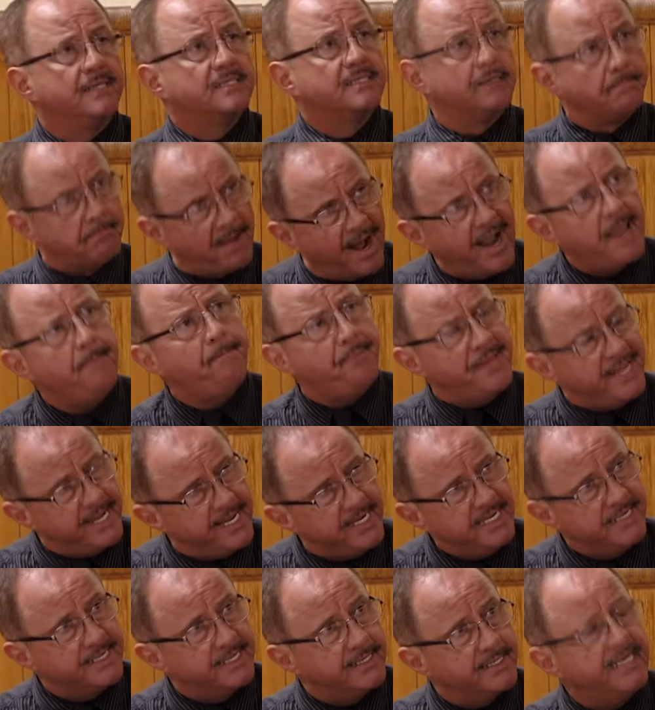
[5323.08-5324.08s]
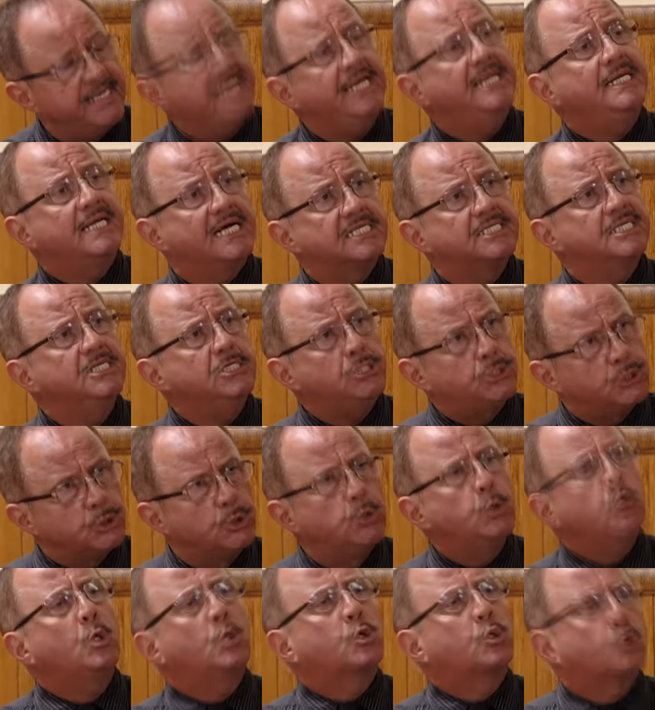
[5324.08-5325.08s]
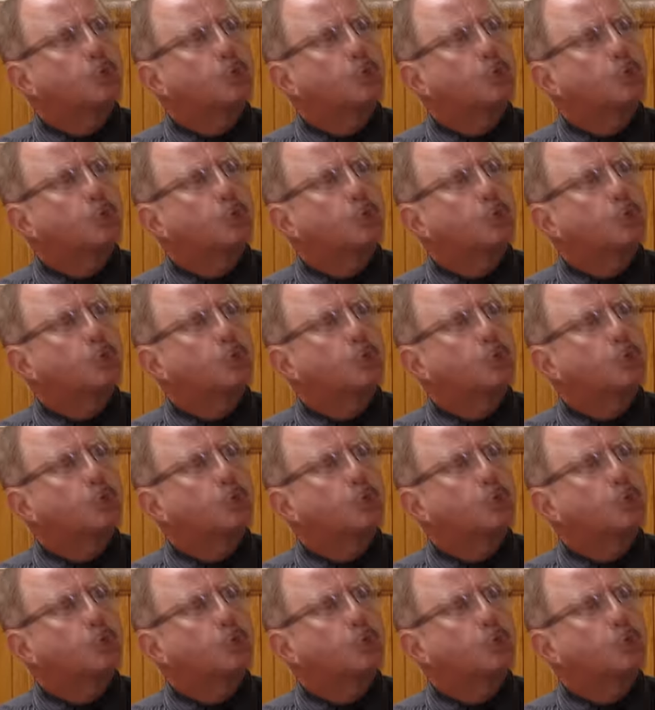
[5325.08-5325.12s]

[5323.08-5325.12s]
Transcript: To my opinion, he doesn't do